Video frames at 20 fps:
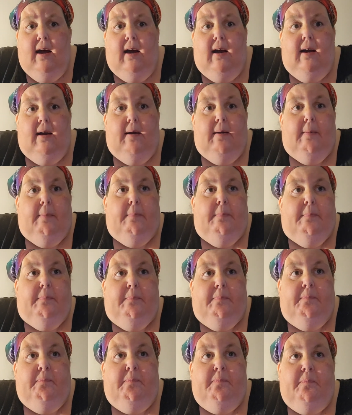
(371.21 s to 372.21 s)

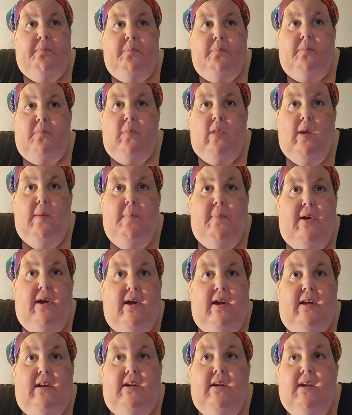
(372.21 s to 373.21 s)
um,
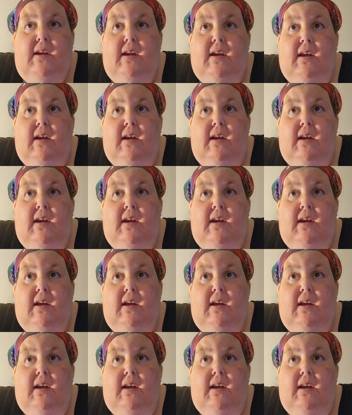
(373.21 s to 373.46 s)
but